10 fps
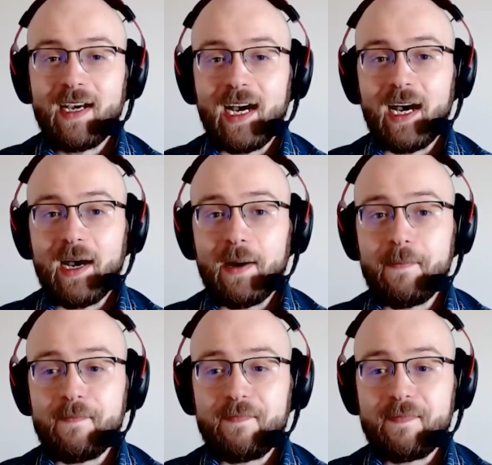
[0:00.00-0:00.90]

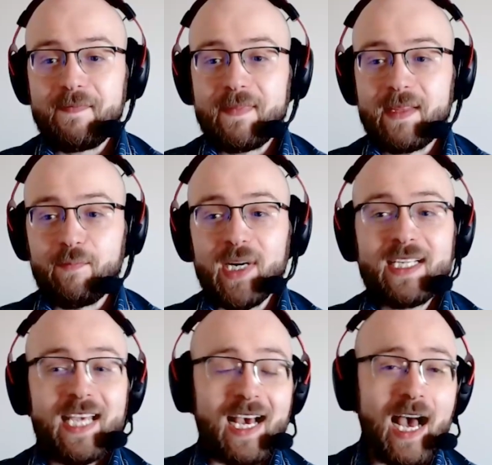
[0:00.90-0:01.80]
But
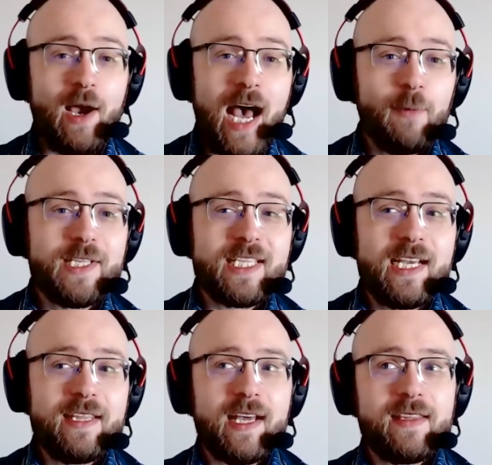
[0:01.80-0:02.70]
yeah, I would
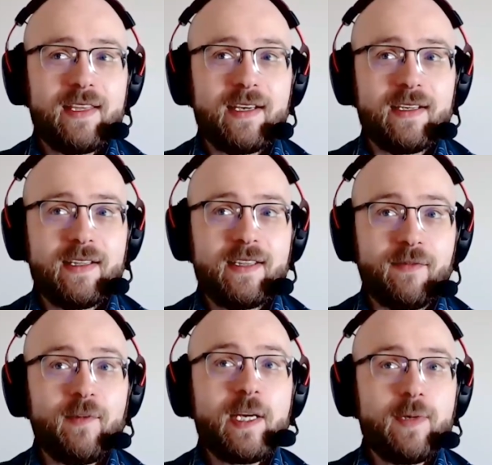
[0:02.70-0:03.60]
say that the
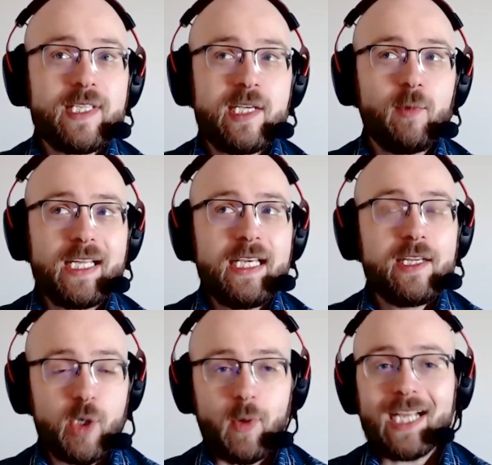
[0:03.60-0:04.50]
frequency will
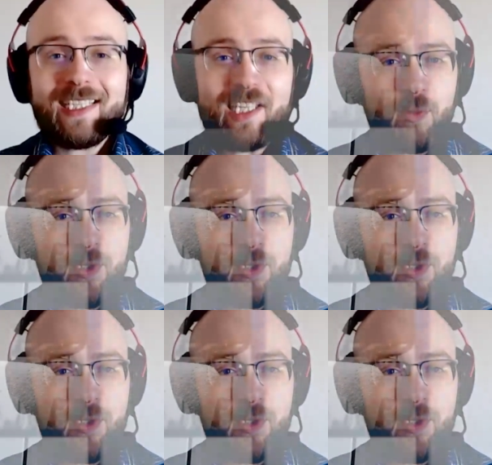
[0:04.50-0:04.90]
indirectly